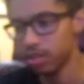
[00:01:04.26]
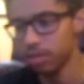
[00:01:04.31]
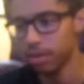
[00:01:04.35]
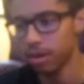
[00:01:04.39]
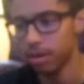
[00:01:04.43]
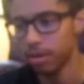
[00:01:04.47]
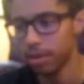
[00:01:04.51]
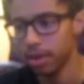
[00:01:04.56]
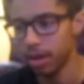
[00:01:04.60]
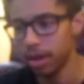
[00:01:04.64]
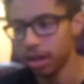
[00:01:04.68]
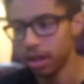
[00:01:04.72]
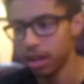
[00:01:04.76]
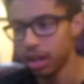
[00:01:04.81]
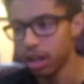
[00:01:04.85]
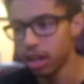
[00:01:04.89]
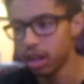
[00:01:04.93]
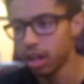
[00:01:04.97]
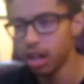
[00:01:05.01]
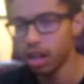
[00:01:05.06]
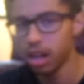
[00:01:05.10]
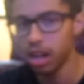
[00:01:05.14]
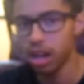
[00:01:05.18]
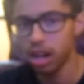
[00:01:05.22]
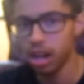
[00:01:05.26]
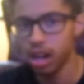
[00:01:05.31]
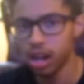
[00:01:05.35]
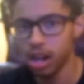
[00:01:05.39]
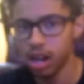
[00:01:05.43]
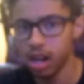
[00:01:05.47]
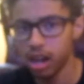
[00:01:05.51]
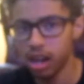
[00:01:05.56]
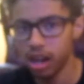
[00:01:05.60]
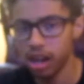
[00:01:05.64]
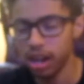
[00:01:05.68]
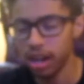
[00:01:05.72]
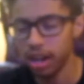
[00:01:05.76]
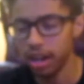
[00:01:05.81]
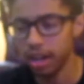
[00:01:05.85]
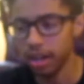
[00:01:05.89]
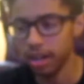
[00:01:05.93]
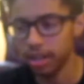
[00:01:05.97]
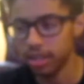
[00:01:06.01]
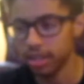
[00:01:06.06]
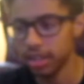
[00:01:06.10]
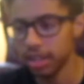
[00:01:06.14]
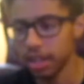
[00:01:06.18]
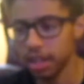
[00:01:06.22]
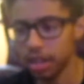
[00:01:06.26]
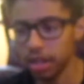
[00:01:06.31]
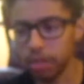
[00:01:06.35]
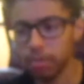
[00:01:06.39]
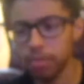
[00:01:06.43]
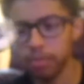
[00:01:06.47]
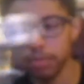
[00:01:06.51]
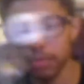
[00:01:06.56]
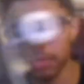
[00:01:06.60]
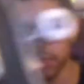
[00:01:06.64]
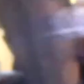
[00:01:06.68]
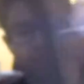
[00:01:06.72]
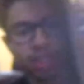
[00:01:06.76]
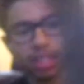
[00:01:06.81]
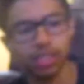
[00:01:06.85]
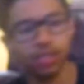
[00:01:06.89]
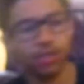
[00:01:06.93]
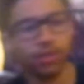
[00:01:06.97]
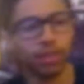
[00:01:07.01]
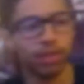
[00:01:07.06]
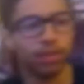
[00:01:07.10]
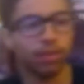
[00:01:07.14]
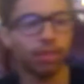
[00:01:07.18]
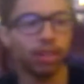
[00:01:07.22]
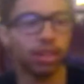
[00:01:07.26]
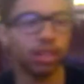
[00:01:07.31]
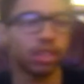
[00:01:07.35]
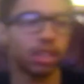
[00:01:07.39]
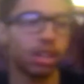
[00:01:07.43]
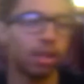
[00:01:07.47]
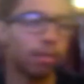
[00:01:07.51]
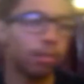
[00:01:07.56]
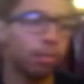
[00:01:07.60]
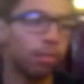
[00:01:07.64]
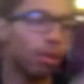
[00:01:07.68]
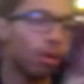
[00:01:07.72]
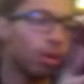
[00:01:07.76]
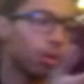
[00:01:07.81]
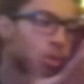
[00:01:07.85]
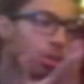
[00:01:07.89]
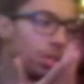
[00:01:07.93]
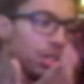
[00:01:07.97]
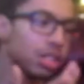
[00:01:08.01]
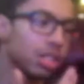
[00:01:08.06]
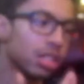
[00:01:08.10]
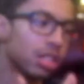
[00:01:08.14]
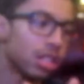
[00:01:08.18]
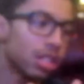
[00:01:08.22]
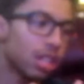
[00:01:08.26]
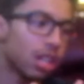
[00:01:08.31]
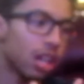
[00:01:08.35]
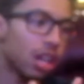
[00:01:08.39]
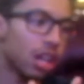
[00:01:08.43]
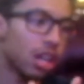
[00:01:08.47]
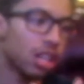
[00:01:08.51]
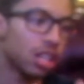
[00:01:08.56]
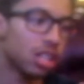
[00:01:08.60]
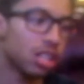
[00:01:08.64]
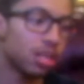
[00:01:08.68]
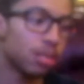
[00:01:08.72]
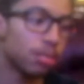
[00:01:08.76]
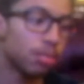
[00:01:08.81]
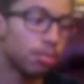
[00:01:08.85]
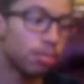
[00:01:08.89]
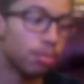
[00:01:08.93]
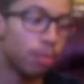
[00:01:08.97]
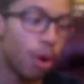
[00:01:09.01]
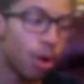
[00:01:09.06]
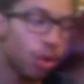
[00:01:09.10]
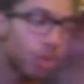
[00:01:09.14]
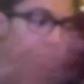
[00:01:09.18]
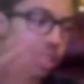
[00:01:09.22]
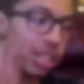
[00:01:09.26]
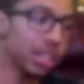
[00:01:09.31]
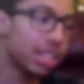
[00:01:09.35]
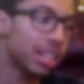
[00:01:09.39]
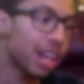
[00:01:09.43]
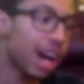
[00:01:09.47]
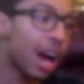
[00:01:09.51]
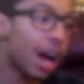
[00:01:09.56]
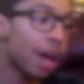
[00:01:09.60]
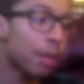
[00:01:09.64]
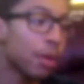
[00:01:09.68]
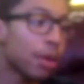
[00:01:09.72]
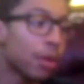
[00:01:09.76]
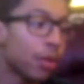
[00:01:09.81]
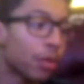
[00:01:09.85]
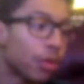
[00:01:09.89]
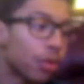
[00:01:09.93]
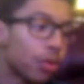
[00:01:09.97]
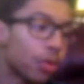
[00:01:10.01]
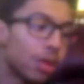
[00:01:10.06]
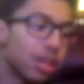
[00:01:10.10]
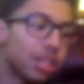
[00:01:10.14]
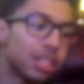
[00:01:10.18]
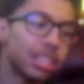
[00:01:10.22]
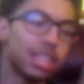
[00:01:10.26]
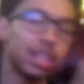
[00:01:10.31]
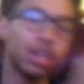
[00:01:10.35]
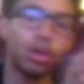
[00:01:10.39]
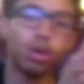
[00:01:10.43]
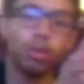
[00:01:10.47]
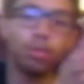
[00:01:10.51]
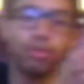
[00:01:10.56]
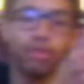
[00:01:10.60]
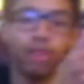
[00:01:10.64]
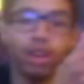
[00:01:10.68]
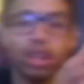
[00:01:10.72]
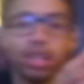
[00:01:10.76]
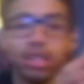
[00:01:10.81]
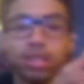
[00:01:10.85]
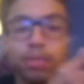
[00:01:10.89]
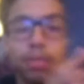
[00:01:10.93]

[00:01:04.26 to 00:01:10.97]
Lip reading: about my setup, it's really fucked up. Bolts, it's mostly diamond with a single bronze